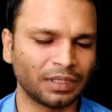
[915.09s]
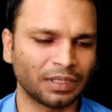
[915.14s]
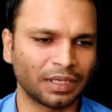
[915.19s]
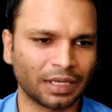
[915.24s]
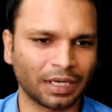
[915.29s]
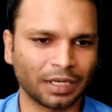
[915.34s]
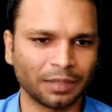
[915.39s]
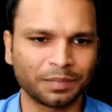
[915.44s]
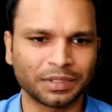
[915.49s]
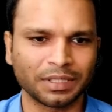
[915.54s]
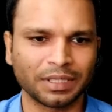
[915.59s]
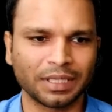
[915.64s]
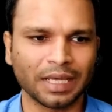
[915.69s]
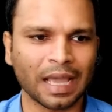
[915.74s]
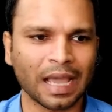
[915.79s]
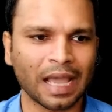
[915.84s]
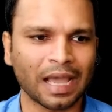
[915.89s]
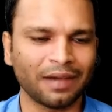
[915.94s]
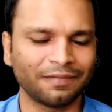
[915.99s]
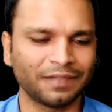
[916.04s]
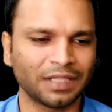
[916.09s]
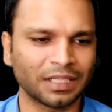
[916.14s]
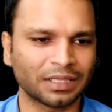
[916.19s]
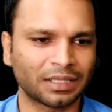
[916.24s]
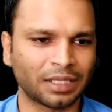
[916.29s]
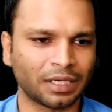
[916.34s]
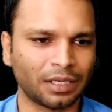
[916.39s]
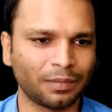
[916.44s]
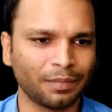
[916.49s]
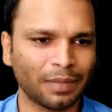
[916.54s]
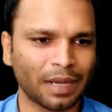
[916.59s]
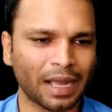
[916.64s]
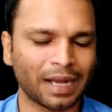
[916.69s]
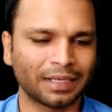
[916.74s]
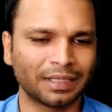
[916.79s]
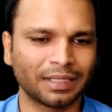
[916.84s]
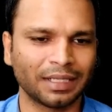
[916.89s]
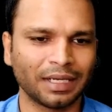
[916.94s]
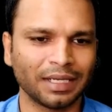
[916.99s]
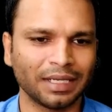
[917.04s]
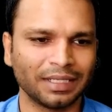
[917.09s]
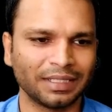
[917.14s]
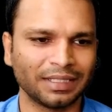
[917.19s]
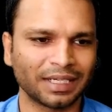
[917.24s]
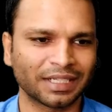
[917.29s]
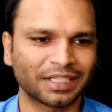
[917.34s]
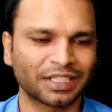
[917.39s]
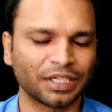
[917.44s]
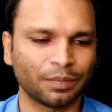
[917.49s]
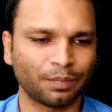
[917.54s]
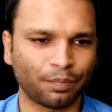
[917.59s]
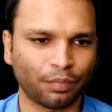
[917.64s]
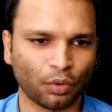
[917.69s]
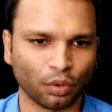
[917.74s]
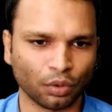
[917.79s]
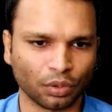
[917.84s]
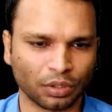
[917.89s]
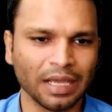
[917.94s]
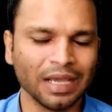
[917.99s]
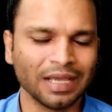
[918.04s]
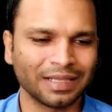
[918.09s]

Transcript: grips, they have the thumb at the injection port.